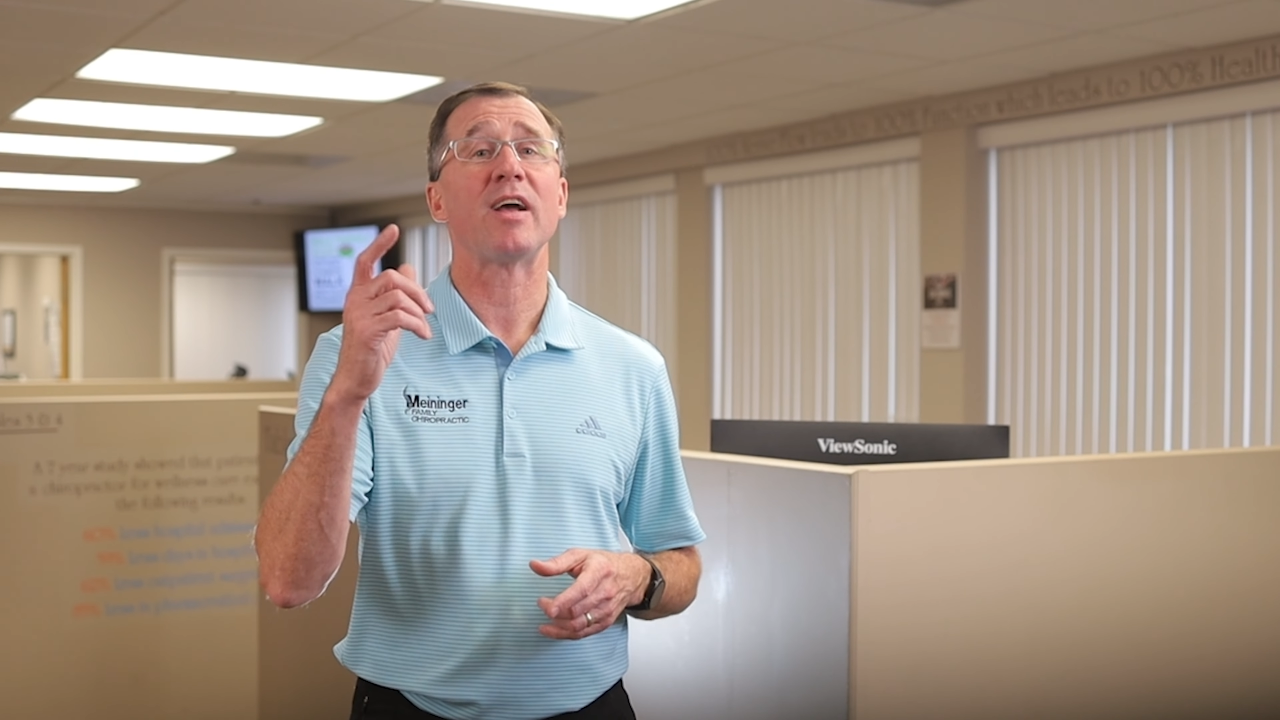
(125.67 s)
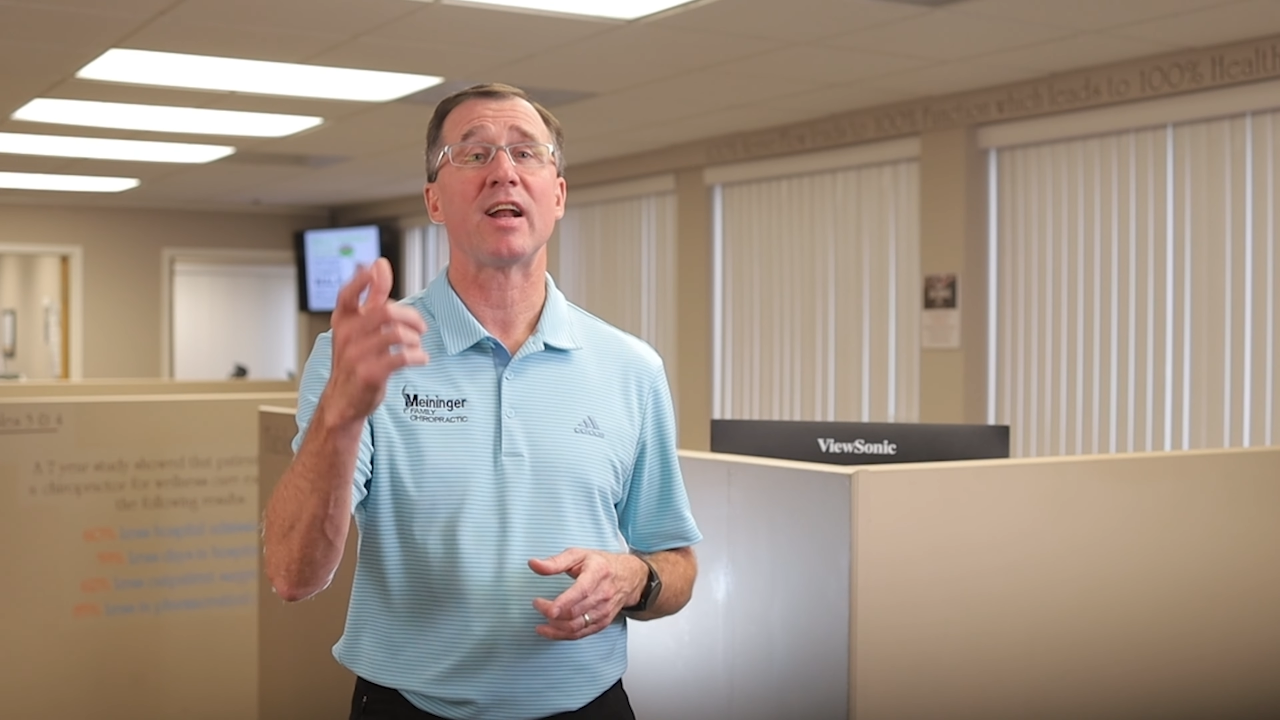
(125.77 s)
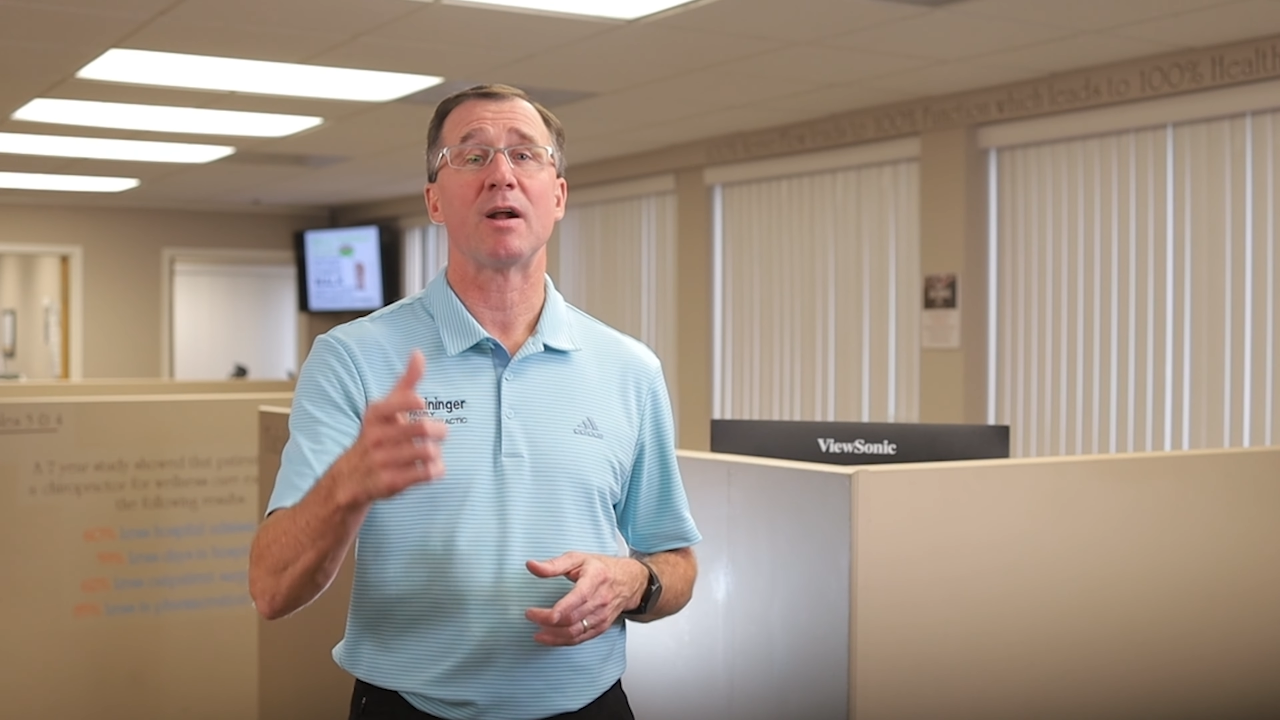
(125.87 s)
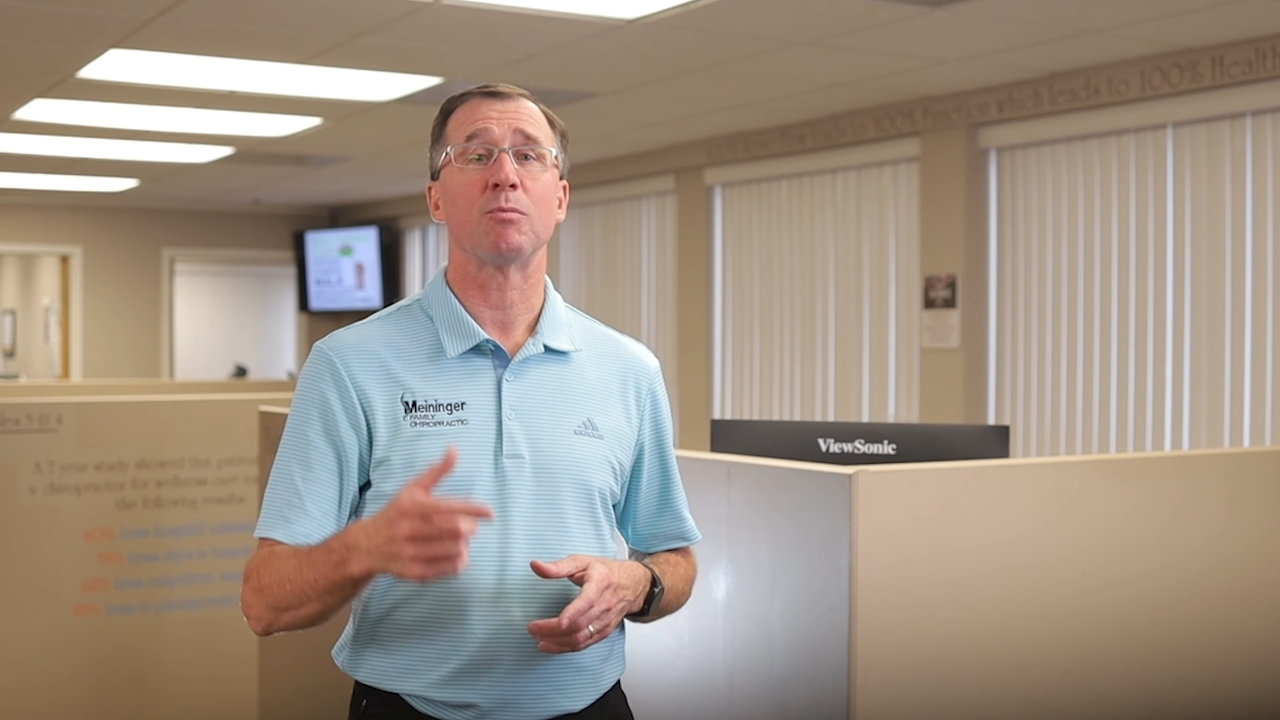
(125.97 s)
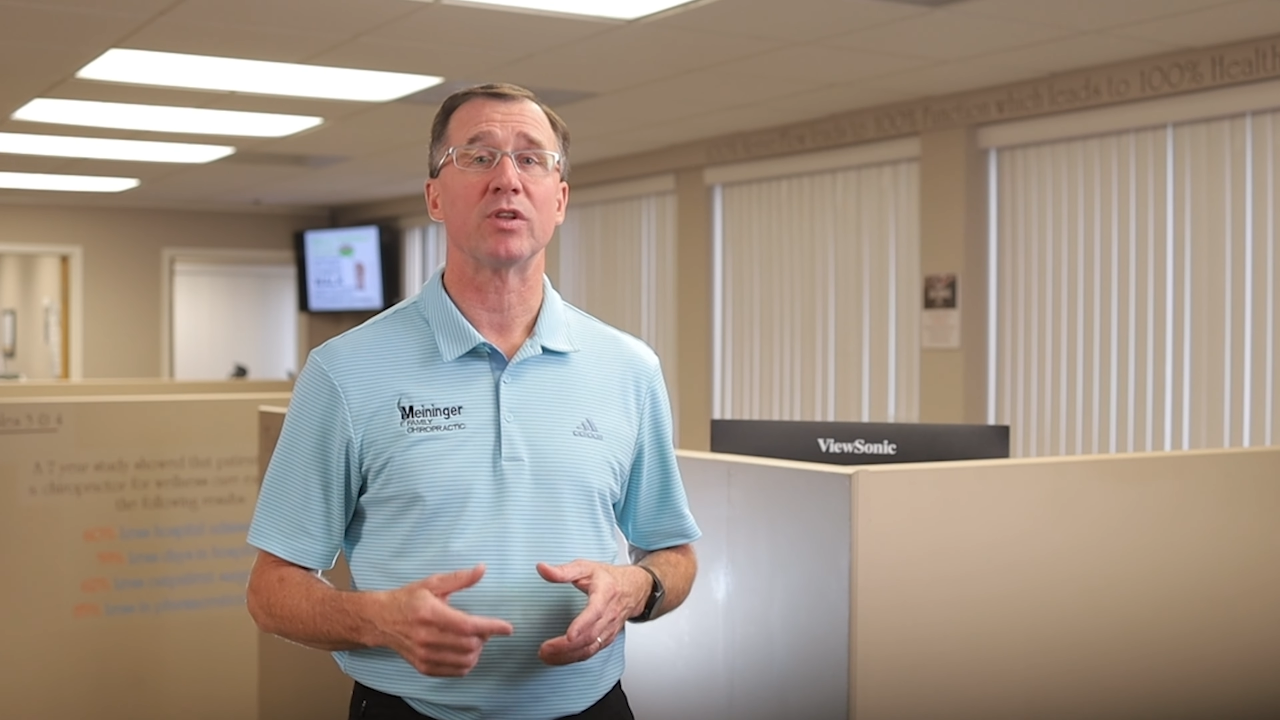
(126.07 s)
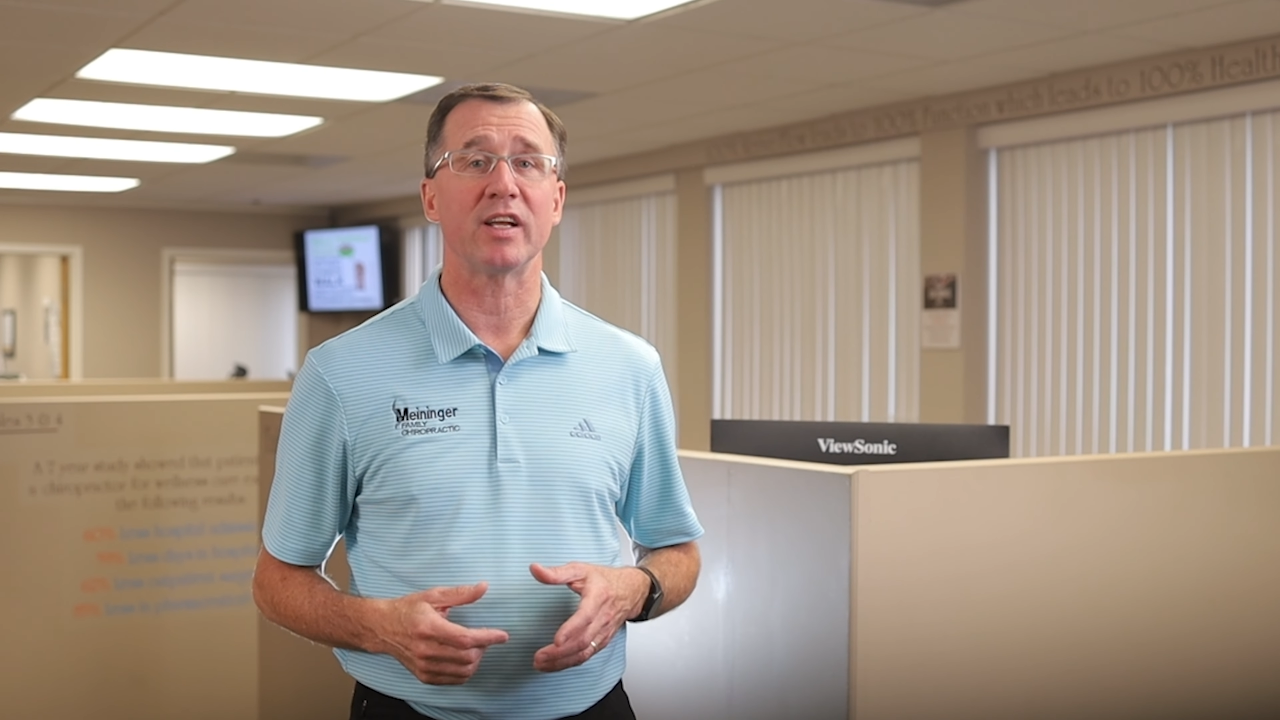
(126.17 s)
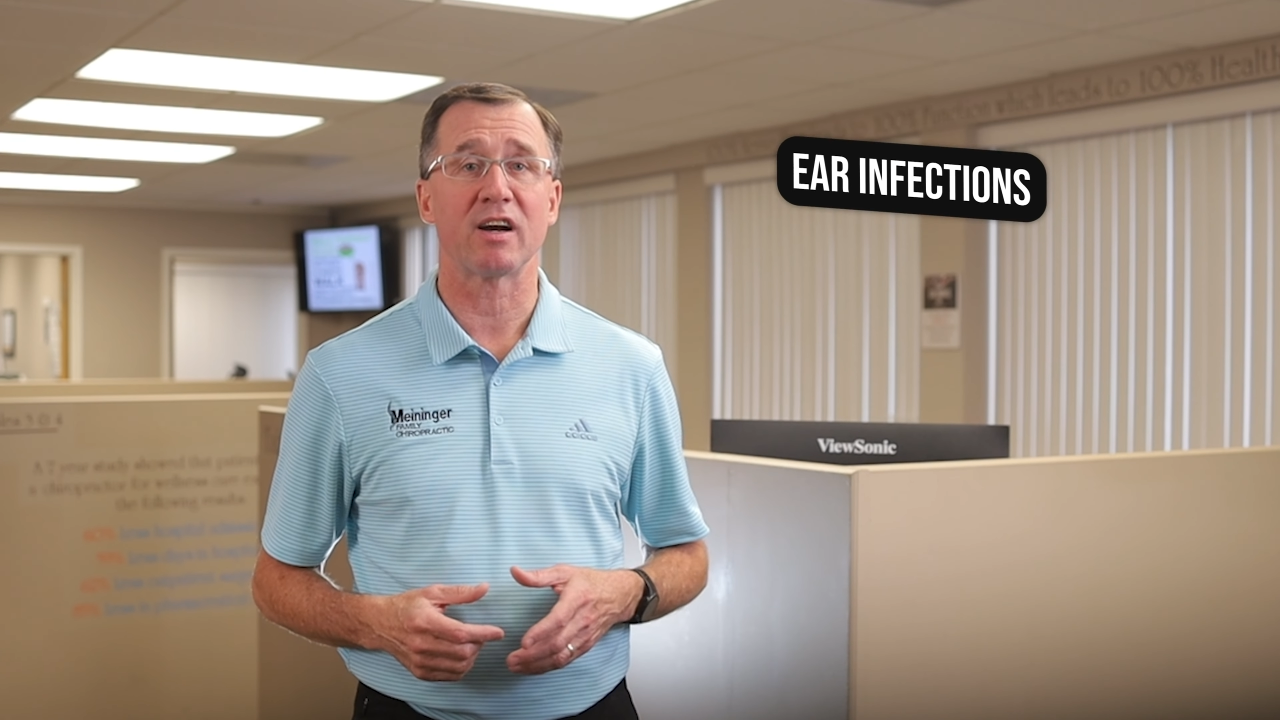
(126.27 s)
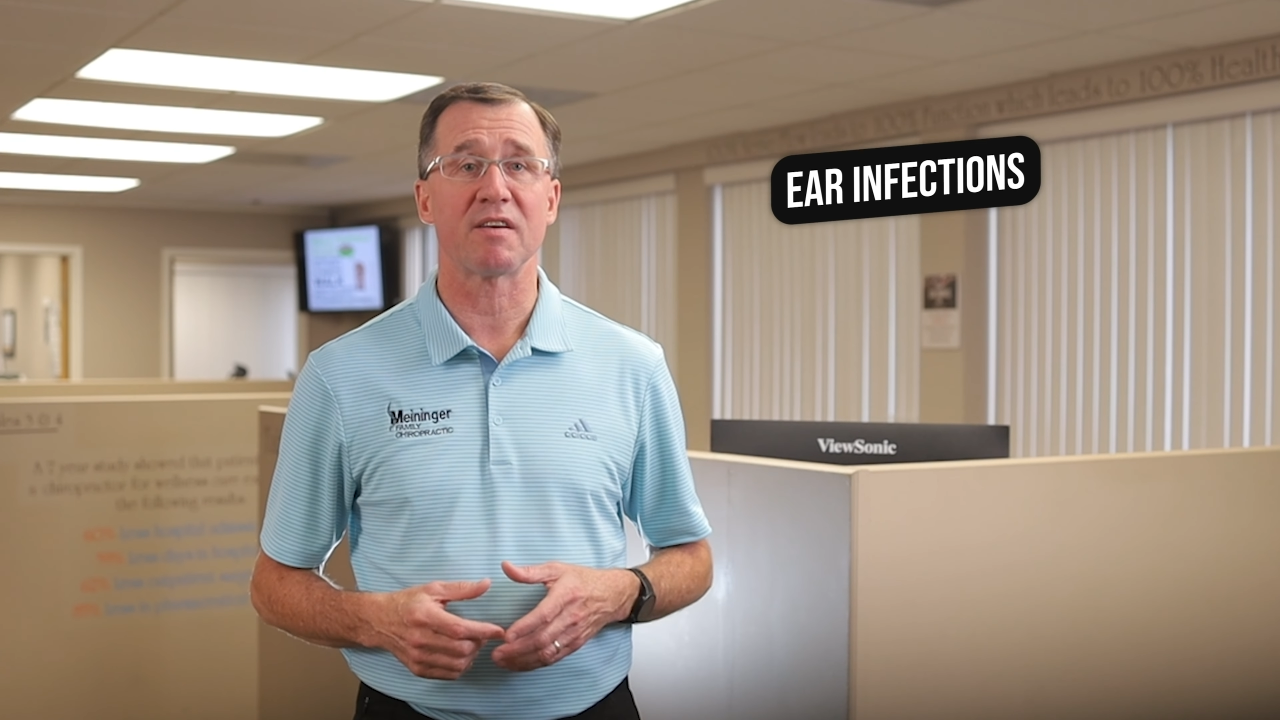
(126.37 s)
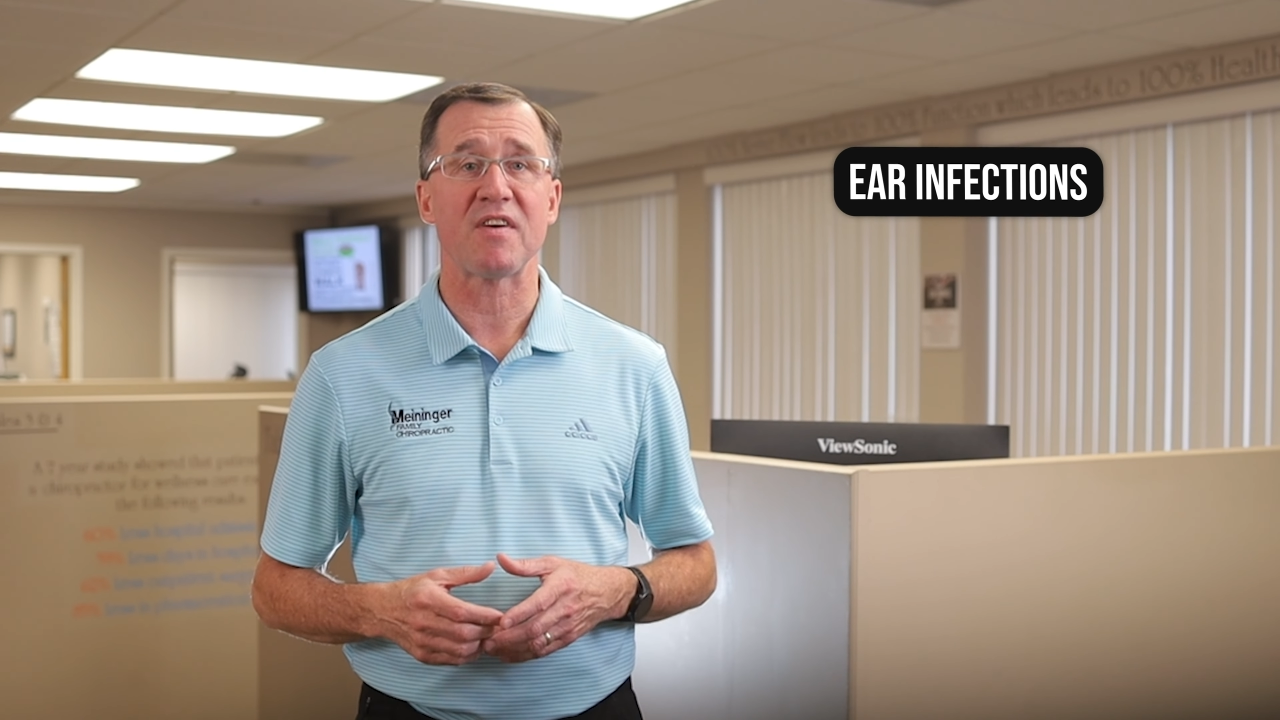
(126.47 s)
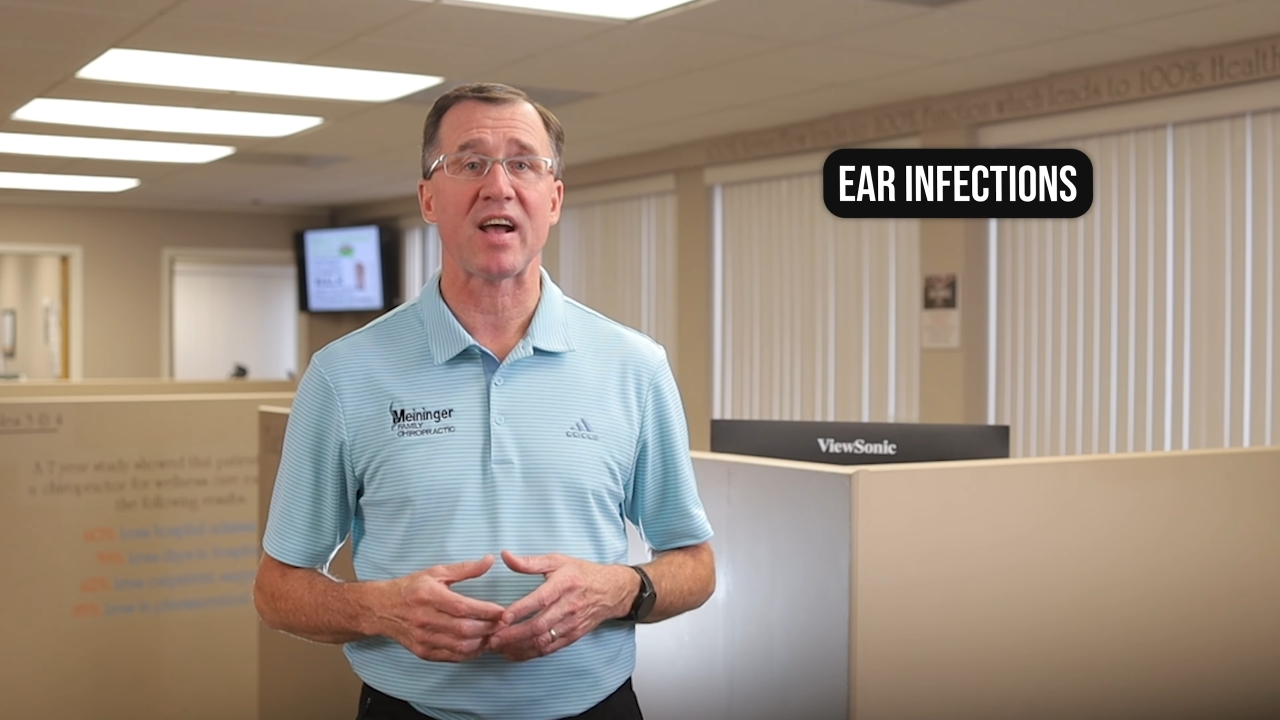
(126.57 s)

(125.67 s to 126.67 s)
they might end up with